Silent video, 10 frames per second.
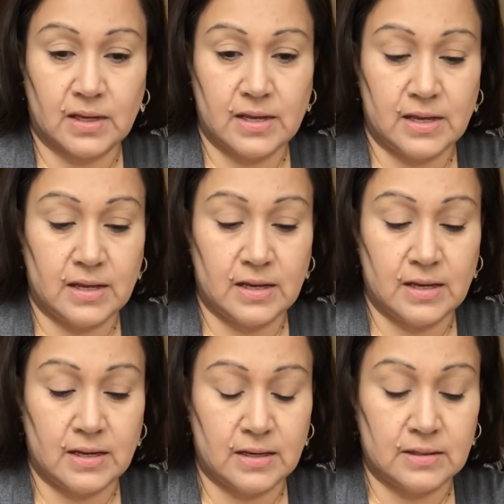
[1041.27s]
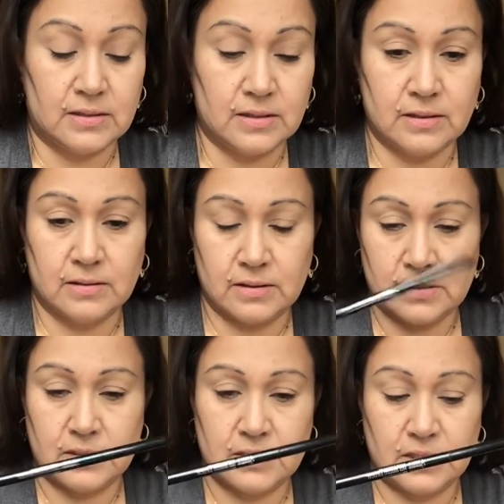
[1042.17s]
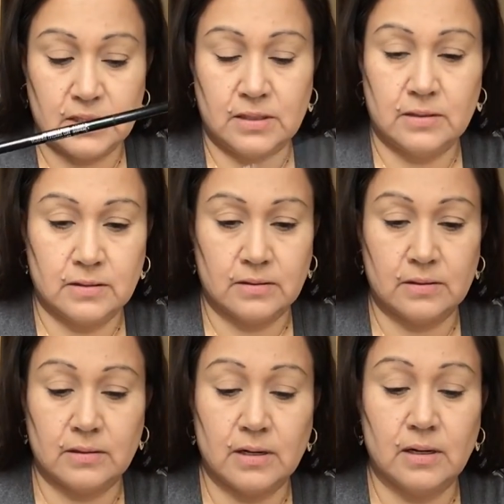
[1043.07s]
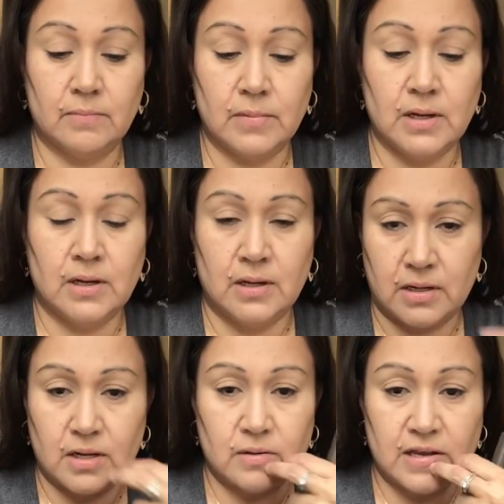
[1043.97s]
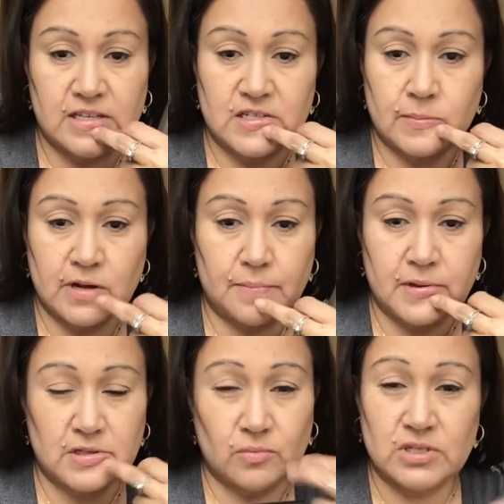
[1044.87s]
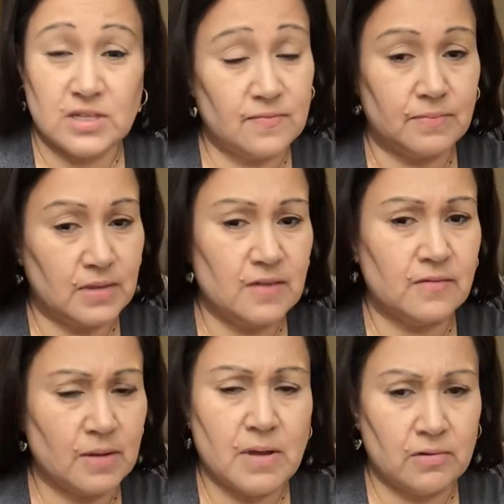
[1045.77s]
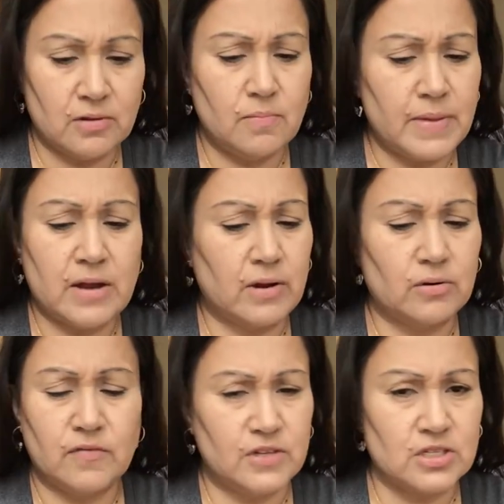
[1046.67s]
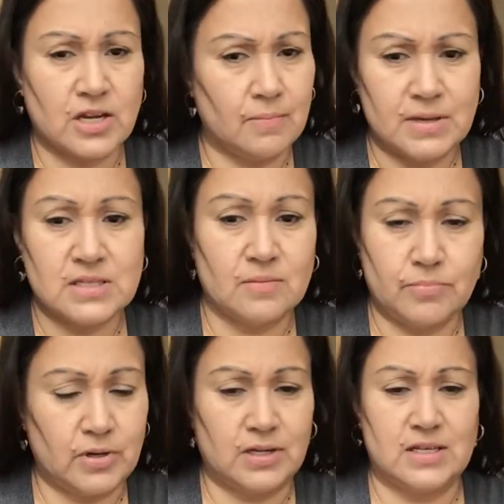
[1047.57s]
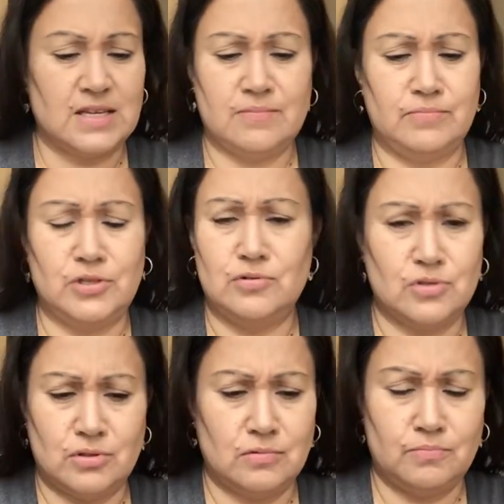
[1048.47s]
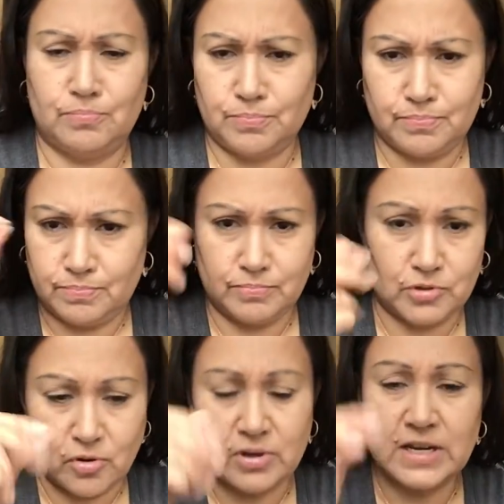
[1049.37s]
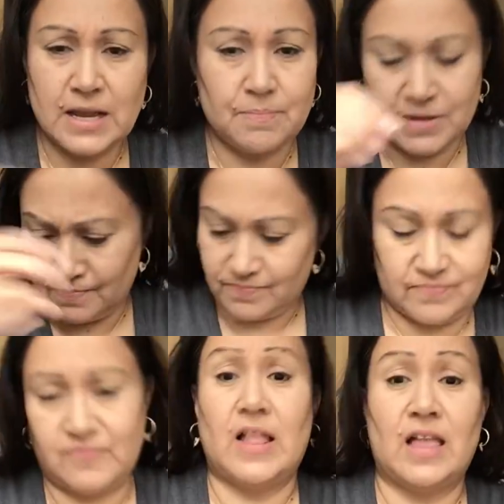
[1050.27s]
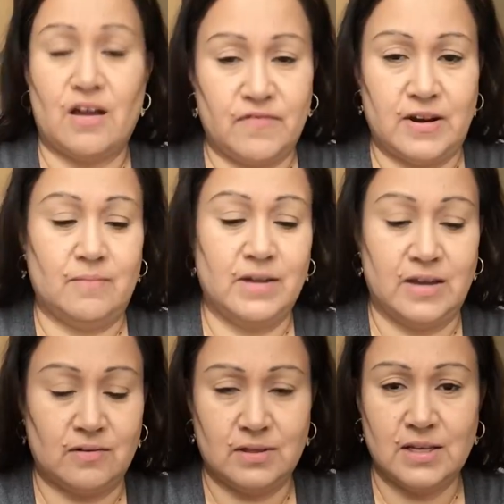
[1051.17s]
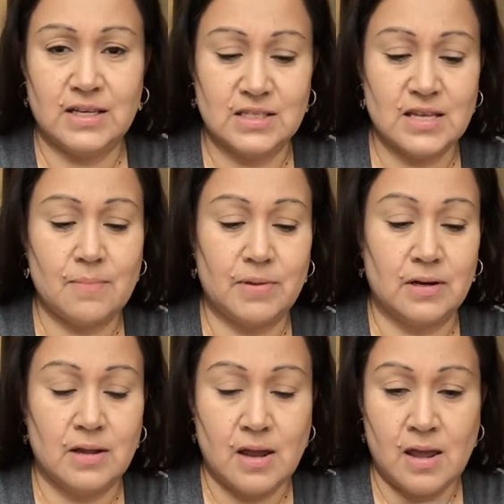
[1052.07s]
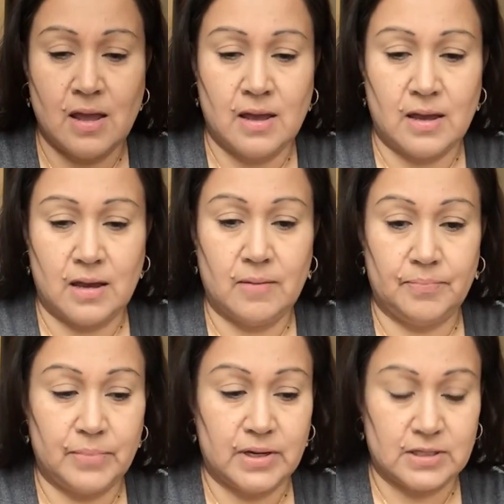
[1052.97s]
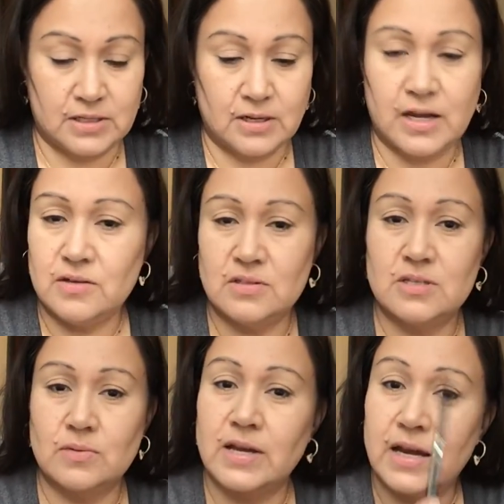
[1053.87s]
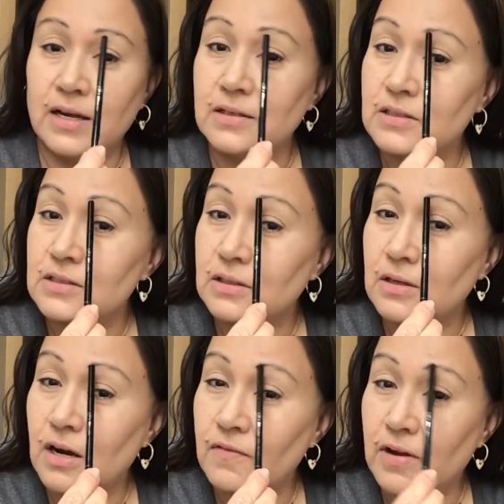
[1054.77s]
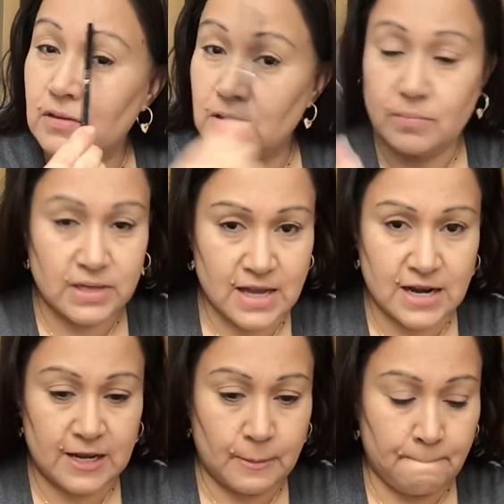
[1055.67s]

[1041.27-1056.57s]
And this is the another HD brow pencil, which they've come out, they're better. I don't know if I just got a messed up one, because I turned it up and it fell off, and I'm like, what the heck just happened? But I use this one kind of just to carve out the beginning.